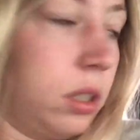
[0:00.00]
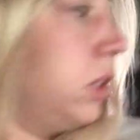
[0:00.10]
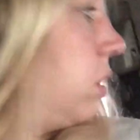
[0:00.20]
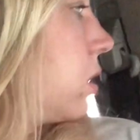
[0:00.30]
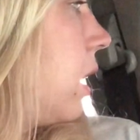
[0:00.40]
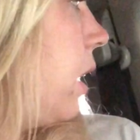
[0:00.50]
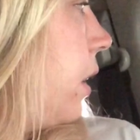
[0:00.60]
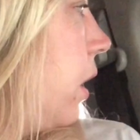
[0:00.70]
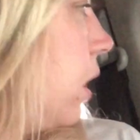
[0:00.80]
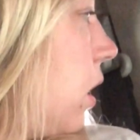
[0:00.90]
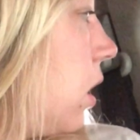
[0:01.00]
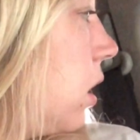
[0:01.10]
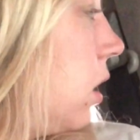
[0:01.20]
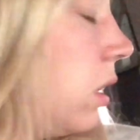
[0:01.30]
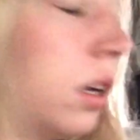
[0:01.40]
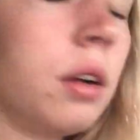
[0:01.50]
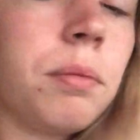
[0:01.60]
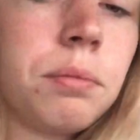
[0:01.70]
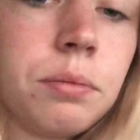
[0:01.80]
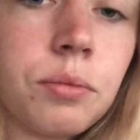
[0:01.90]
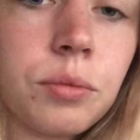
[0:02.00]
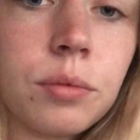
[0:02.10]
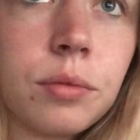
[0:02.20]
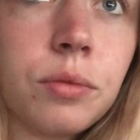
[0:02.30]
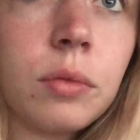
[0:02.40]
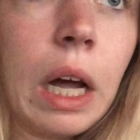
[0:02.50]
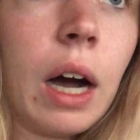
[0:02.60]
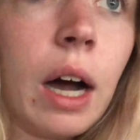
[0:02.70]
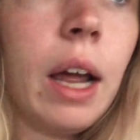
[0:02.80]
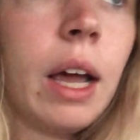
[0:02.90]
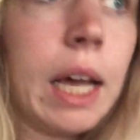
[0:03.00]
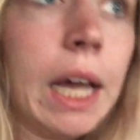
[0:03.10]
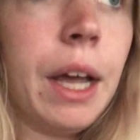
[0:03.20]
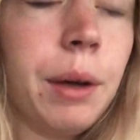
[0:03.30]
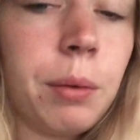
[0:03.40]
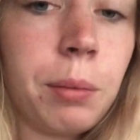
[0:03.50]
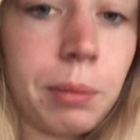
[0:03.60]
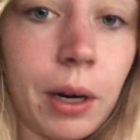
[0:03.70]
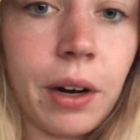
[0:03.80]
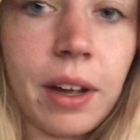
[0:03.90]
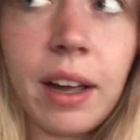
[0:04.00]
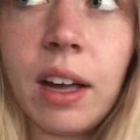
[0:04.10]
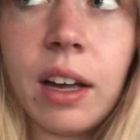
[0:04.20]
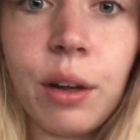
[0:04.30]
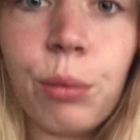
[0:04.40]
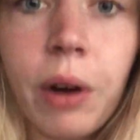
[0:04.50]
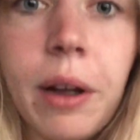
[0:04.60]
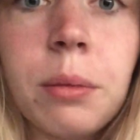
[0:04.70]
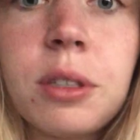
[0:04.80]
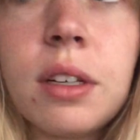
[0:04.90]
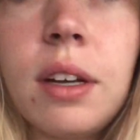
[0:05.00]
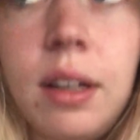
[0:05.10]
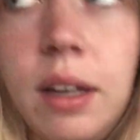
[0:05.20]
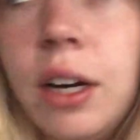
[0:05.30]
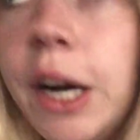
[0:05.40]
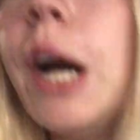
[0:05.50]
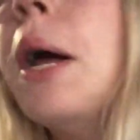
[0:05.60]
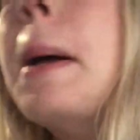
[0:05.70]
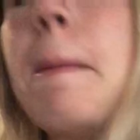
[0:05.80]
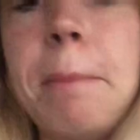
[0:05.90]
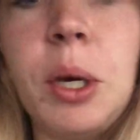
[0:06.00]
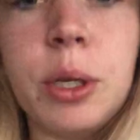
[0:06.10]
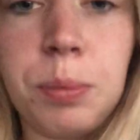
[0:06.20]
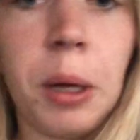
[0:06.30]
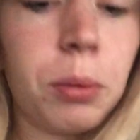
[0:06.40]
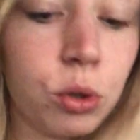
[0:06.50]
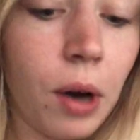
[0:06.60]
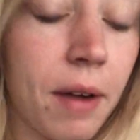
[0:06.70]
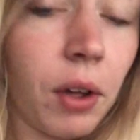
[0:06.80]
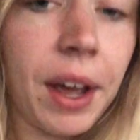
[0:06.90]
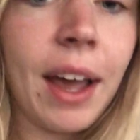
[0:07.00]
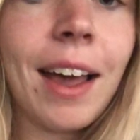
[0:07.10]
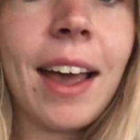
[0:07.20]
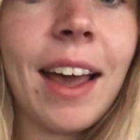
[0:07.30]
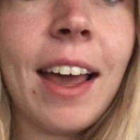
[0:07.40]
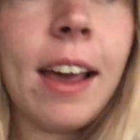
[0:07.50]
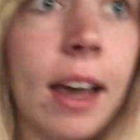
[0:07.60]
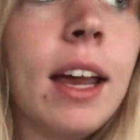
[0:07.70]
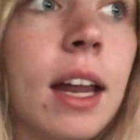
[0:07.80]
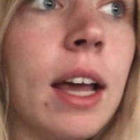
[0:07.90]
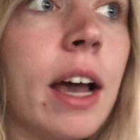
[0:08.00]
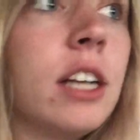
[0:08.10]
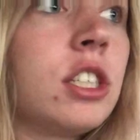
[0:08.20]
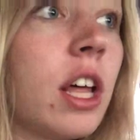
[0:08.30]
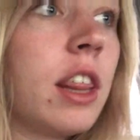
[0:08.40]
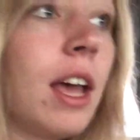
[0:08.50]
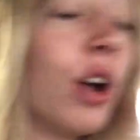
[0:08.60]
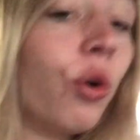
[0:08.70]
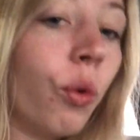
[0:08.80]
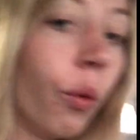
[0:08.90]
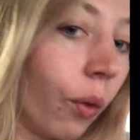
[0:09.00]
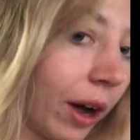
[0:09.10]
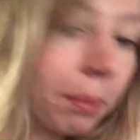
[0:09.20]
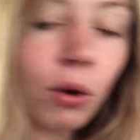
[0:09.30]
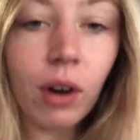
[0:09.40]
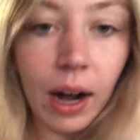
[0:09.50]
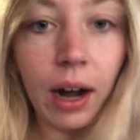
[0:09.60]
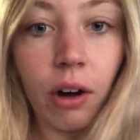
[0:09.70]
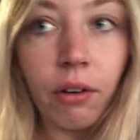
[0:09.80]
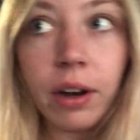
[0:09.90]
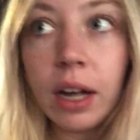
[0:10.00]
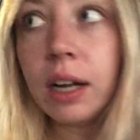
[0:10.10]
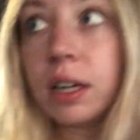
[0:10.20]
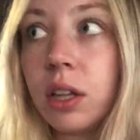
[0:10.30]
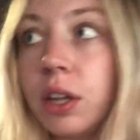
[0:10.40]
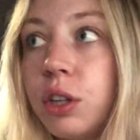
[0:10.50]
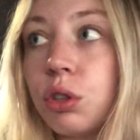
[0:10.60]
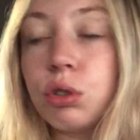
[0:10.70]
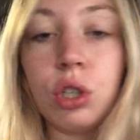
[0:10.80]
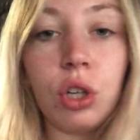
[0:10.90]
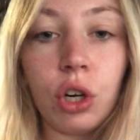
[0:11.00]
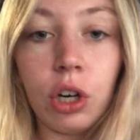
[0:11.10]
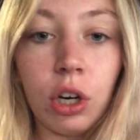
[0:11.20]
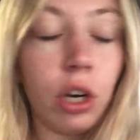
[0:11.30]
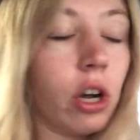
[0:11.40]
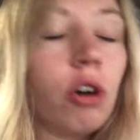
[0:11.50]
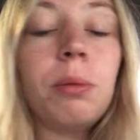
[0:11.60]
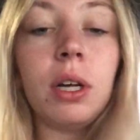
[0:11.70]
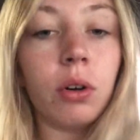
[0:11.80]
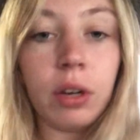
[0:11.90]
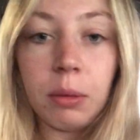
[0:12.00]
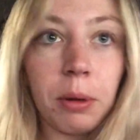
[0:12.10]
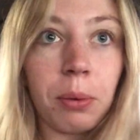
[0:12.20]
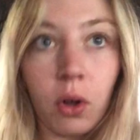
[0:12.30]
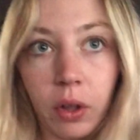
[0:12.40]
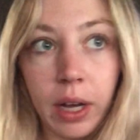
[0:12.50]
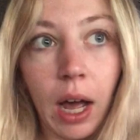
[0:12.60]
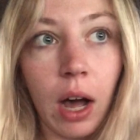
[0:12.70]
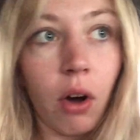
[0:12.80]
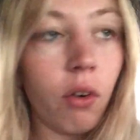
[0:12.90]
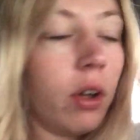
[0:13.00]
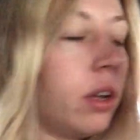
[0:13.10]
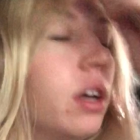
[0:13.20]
I just got here. I hate parking and ramps in here because people drive like idiots. They whip around like there's nobody going to be pulling out.